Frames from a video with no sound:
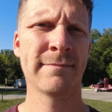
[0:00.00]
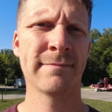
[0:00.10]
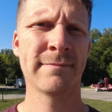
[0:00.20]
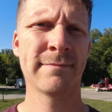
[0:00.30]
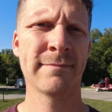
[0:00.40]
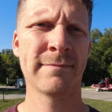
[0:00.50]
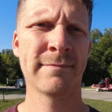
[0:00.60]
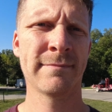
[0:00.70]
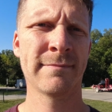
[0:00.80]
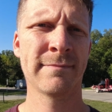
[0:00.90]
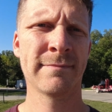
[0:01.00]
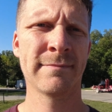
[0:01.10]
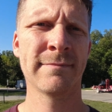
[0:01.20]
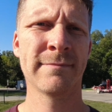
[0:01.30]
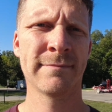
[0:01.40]

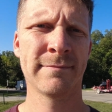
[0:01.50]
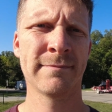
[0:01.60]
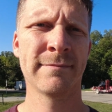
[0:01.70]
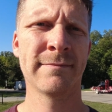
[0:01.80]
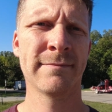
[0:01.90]
The person shown says nothing.